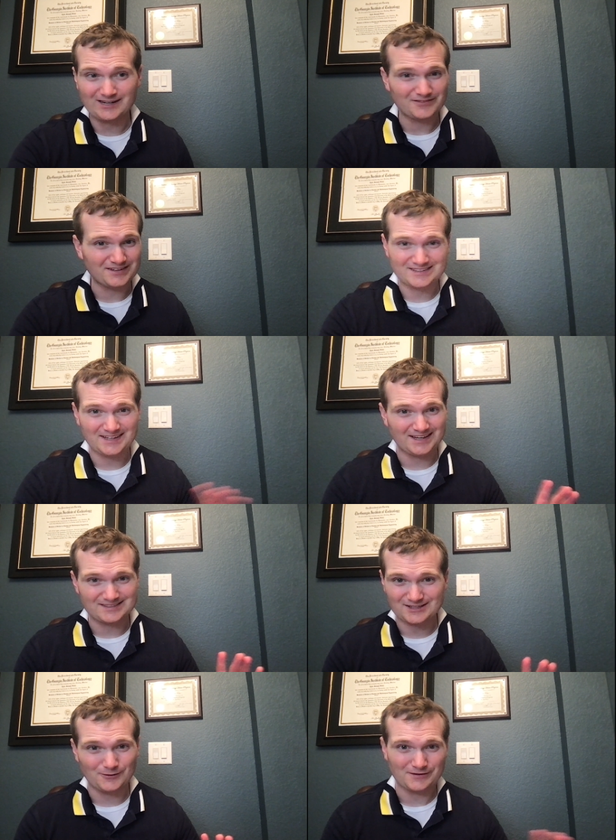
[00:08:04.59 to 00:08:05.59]
If this
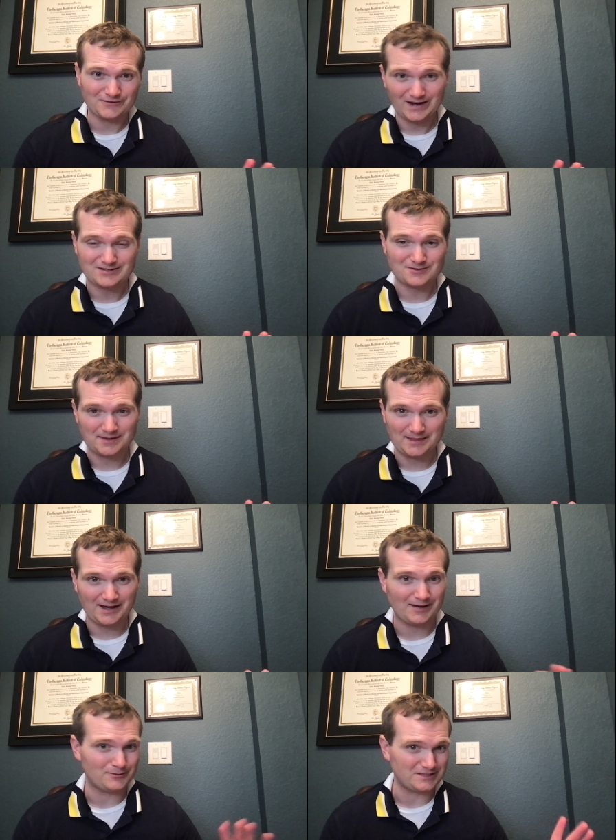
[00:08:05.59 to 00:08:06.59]
thing's going faster than
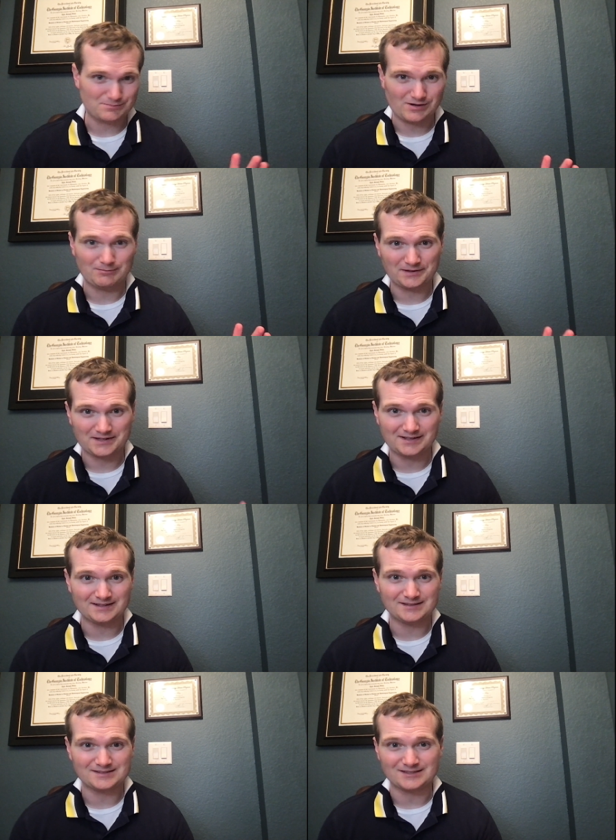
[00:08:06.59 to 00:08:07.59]
light, which it probably
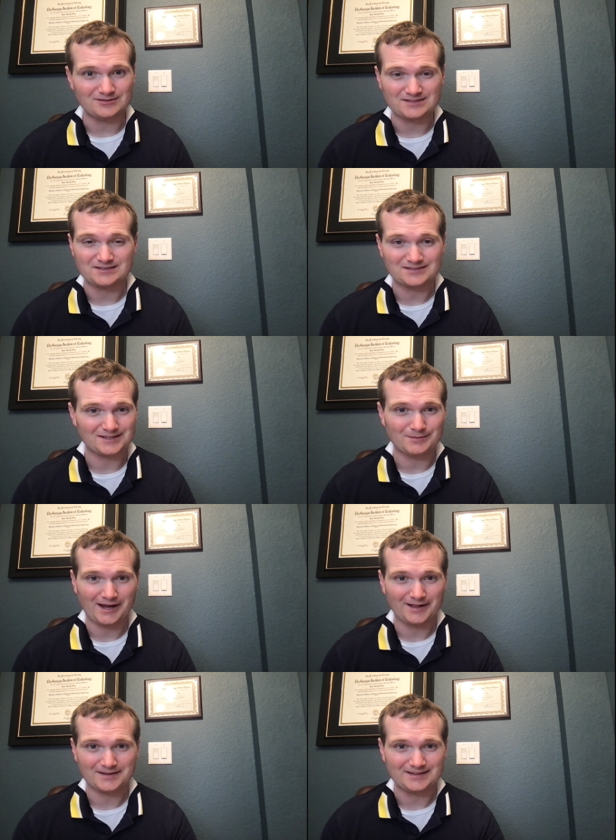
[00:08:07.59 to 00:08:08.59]
is, using some
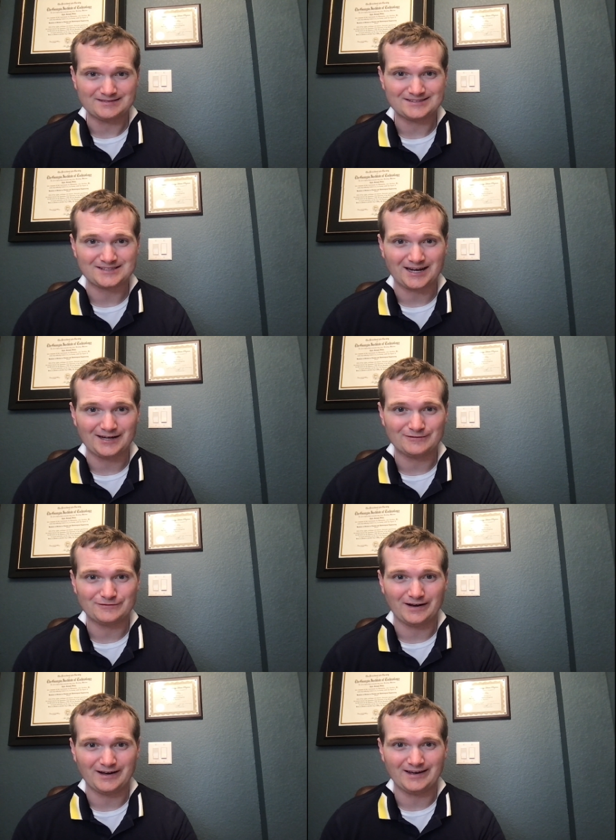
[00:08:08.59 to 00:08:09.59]
alien sci
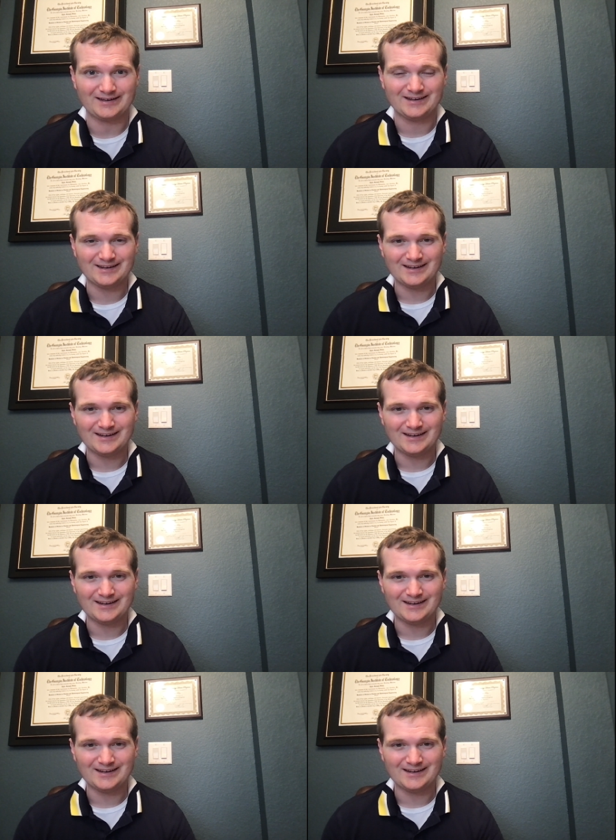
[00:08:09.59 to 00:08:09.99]
fi,